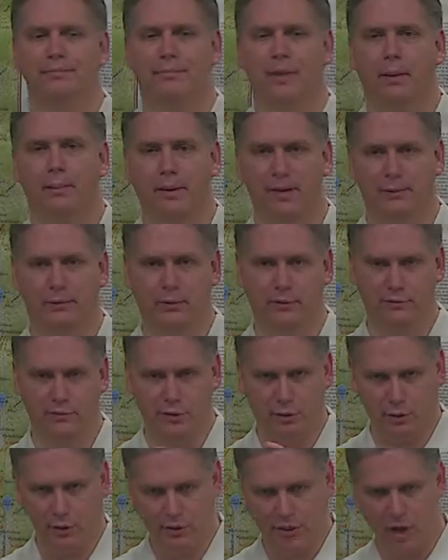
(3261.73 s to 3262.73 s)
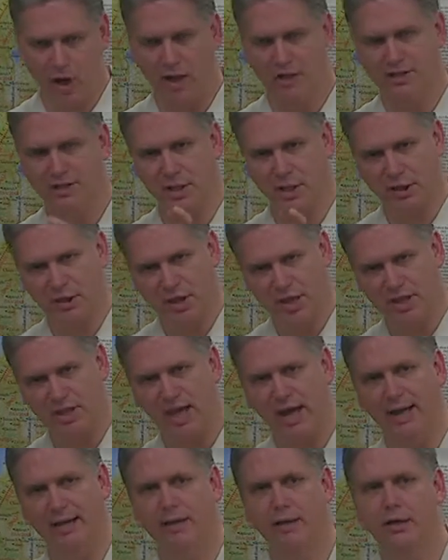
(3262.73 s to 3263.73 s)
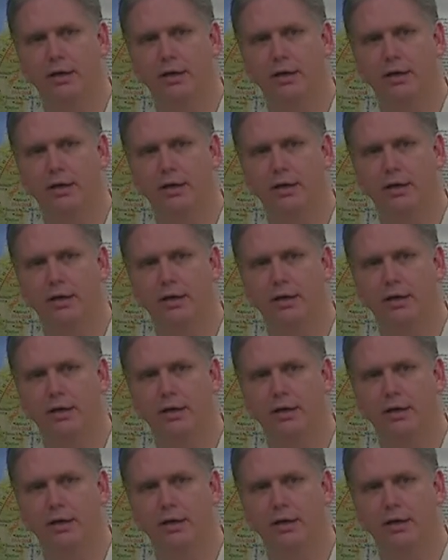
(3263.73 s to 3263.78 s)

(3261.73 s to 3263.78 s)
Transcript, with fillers: But He moved your thoughts to think that,